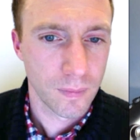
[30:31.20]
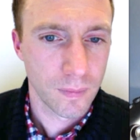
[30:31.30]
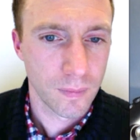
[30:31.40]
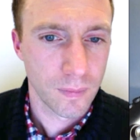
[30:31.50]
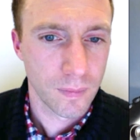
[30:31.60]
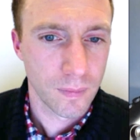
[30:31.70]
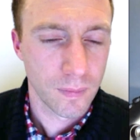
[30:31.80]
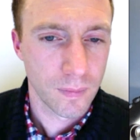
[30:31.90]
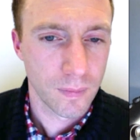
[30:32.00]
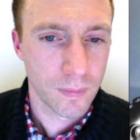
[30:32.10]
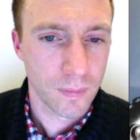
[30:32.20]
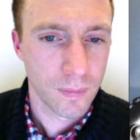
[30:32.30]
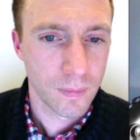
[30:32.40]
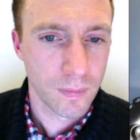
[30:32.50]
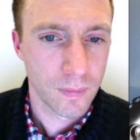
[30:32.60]

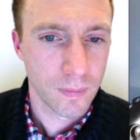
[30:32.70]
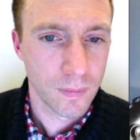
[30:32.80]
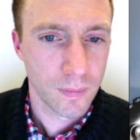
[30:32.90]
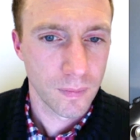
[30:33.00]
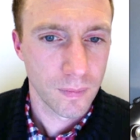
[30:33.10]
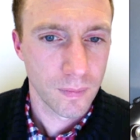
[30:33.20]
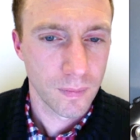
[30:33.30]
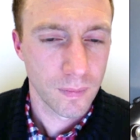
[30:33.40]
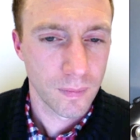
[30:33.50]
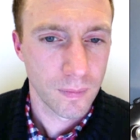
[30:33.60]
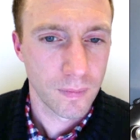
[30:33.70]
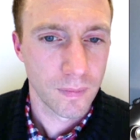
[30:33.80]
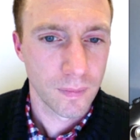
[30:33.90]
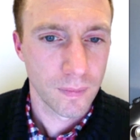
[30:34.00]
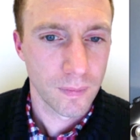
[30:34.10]

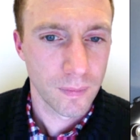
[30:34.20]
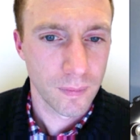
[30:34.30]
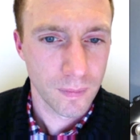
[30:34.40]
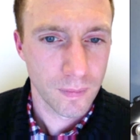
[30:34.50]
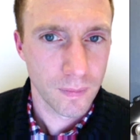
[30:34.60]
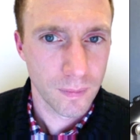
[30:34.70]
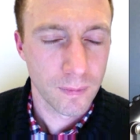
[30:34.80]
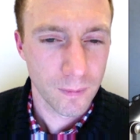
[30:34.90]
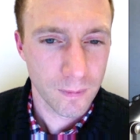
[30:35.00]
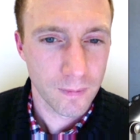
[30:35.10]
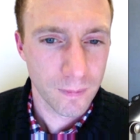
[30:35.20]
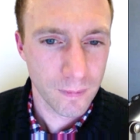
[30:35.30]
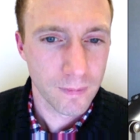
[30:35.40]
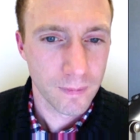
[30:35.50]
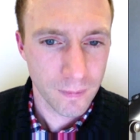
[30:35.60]

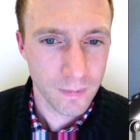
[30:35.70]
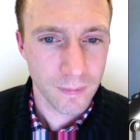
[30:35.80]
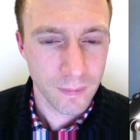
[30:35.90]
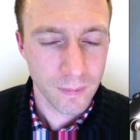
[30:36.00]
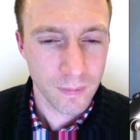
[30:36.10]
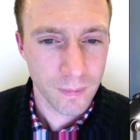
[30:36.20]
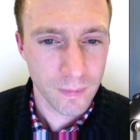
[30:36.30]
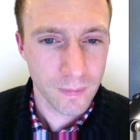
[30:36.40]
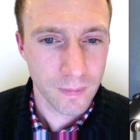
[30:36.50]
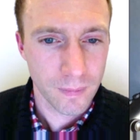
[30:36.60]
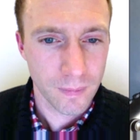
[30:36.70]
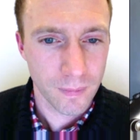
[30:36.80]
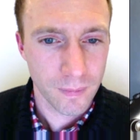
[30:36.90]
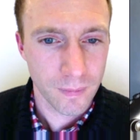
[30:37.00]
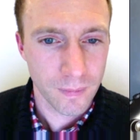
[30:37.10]

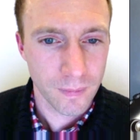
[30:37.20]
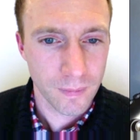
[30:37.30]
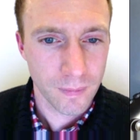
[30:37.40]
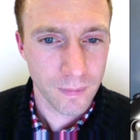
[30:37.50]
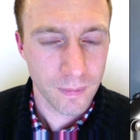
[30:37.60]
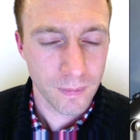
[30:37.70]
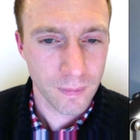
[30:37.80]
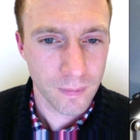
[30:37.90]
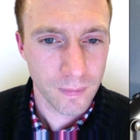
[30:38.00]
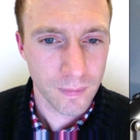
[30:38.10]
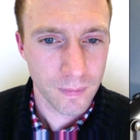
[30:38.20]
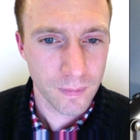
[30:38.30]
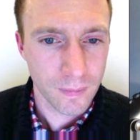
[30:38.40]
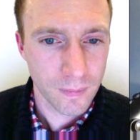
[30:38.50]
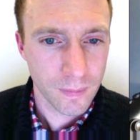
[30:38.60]
No words are spoken by the person on screen.